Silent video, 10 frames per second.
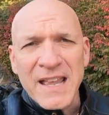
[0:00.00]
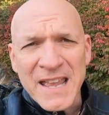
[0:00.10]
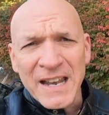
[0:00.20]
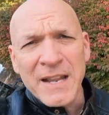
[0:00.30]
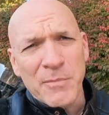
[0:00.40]

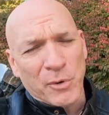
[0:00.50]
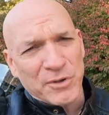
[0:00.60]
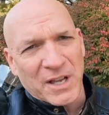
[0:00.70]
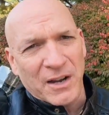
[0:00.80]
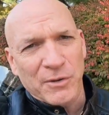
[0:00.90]
Indian
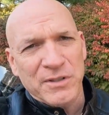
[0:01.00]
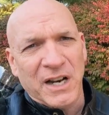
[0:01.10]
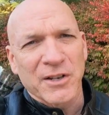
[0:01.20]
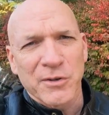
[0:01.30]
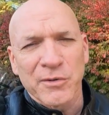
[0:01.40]
motorcycles, and
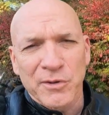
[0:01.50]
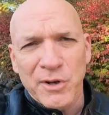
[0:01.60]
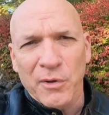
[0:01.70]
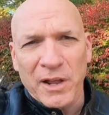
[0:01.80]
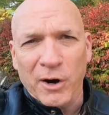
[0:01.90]
I do
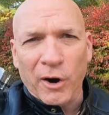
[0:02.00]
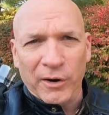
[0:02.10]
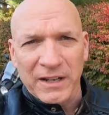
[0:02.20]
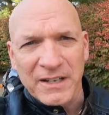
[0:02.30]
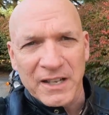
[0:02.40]
know that
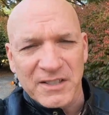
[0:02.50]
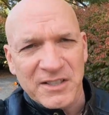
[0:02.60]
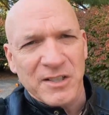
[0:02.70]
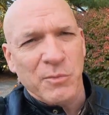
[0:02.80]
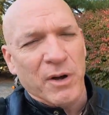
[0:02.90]
Harley does
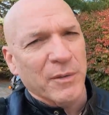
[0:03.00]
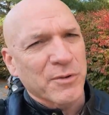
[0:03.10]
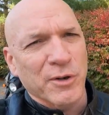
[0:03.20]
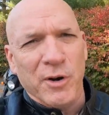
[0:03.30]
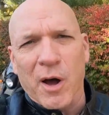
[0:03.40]
this as well, and I'm
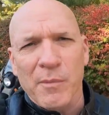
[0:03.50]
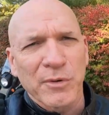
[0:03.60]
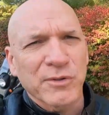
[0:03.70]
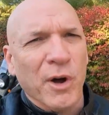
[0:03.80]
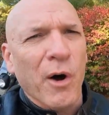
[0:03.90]
sure
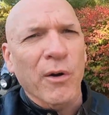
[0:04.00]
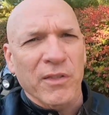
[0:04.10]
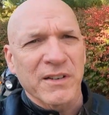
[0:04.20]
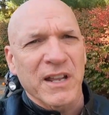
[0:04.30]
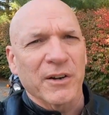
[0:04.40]
almost all
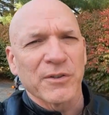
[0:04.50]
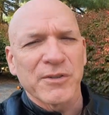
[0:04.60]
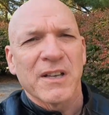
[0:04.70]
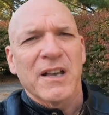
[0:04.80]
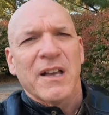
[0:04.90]
the
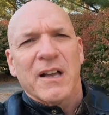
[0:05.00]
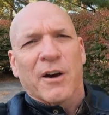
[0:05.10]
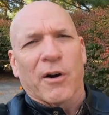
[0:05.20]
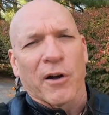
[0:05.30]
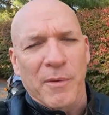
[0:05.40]
dealers,
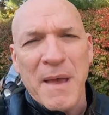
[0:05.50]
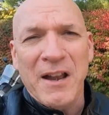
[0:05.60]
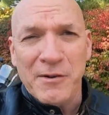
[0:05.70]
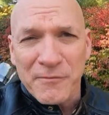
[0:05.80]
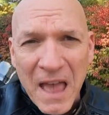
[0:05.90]
all the
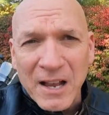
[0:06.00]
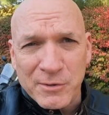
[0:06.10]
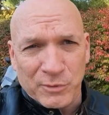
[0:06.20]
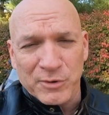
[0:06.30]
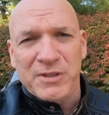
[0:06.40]

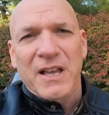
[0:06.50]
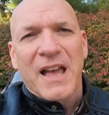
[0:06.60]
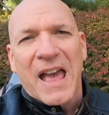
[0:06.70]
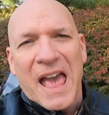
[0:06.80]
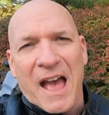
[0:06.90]
manufacturers
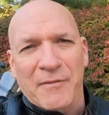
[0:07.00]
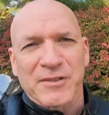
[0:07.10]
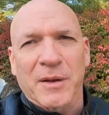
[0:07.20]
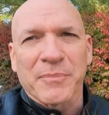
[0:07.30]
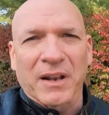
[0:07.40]
have
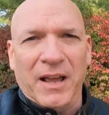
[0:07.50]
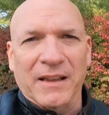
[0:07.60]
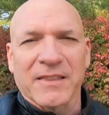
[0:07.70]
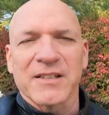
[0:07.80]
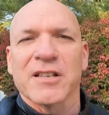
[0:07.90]
something
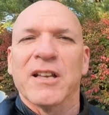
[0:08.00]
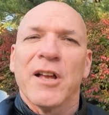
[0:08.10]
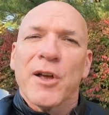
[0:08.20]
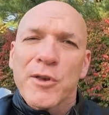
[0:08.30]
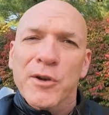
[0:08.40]
like this.
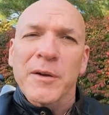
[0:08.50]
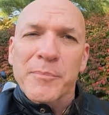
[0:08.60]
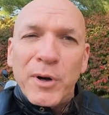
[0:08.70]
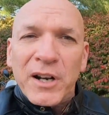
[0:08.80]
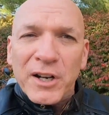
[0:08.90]
You can
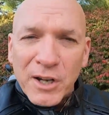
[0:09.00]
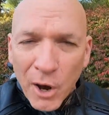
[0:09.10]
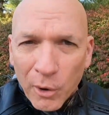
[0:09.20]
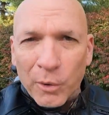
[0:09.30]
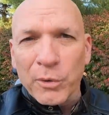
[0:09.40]
put in a
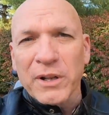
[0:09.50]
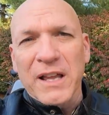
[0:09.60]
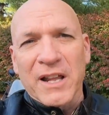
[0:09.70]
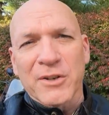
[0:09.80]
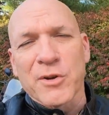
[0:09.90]
code
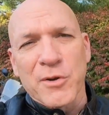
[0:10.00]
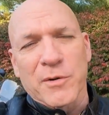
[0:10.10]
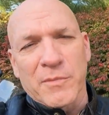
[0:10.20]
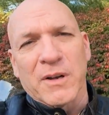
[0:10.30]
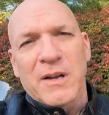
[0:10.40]
into
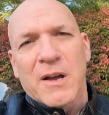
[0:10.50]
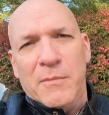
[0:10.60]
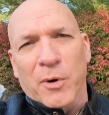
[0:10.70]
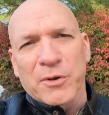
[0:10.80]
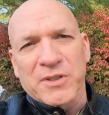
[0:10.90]
your
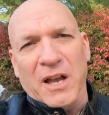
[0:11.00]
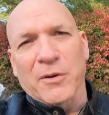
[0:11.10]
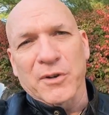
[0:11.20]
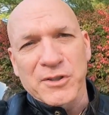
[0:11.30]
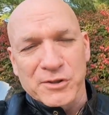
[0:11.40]

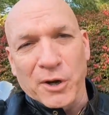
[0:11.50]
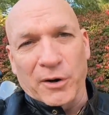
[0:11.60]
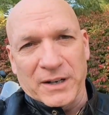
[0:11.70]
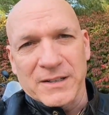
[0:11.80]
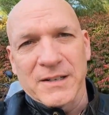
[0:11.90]
motorcycle to
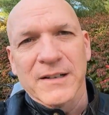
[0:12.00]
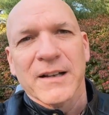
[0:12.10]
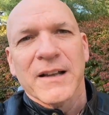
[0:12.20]
start it,